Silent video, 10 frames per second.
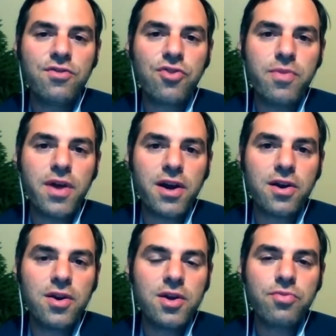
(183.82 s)
from
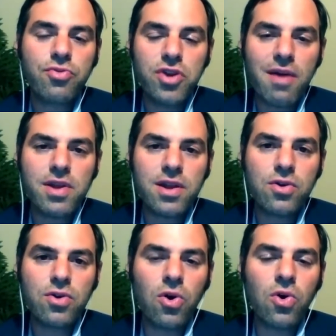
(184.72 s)
their
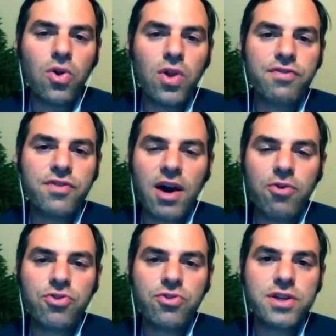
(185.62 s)
preeminent goal of
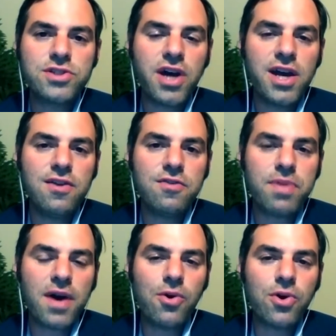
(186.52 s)
countering Chinese
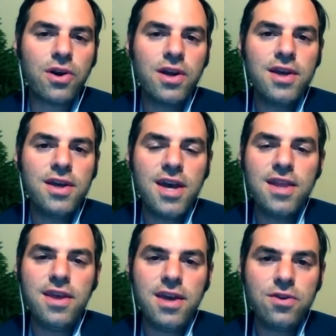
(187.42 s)
power
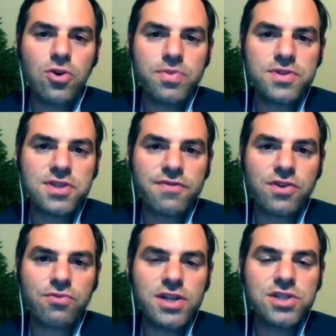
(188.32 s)
in the
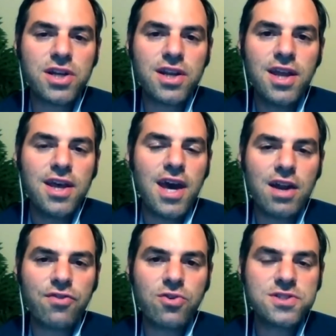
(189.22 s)
Indo-Pacific region. And
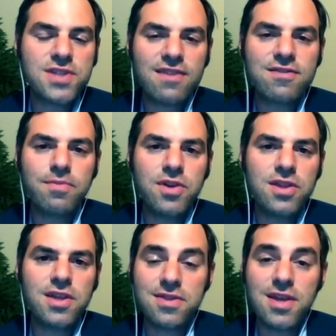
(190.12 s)
of course, that's
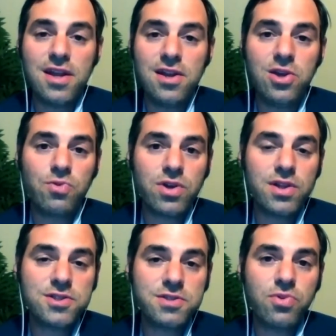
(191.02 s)
something that India
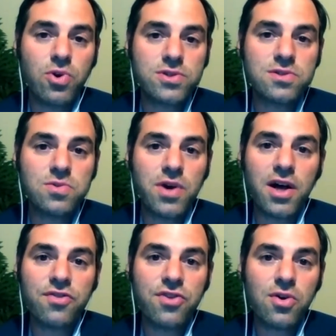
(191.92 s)
really supports as
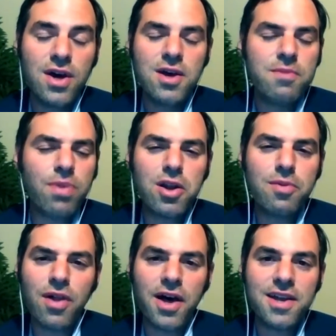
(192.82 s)
well. So
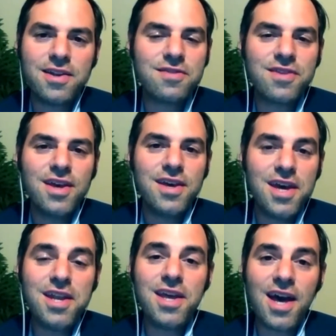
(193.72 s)
bottom line is
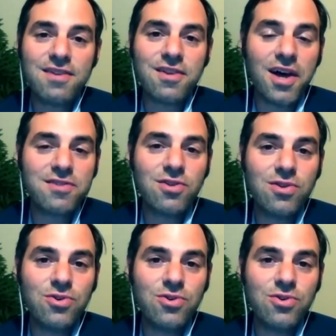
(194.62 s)
India has a lot to